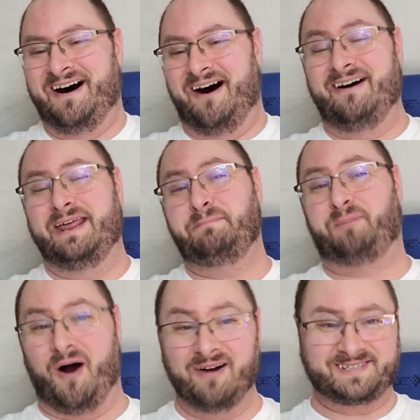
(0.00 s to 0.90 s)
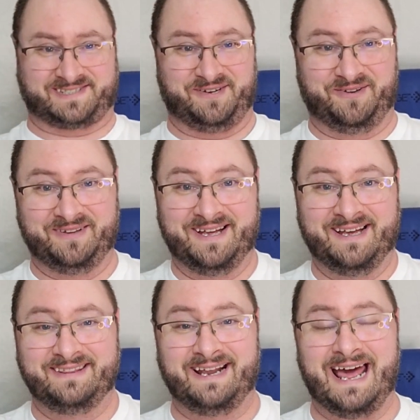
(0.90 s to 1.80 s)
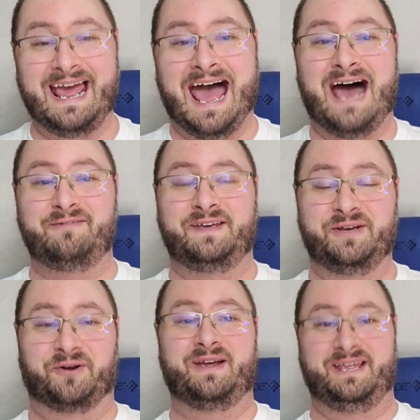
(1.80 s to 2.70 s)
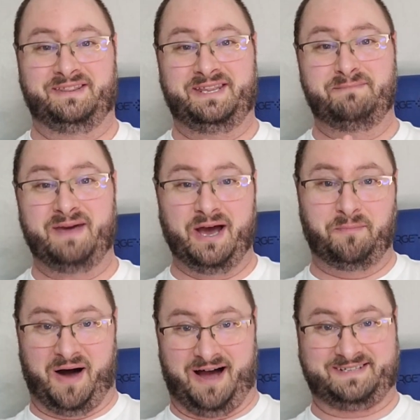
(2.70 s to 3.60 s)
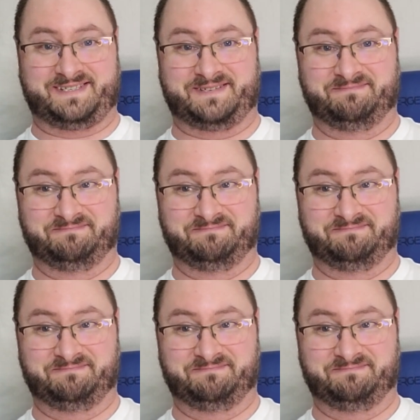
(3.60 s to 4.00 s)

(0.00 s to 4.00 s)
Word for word: on a parcel that I have here in the mailbox.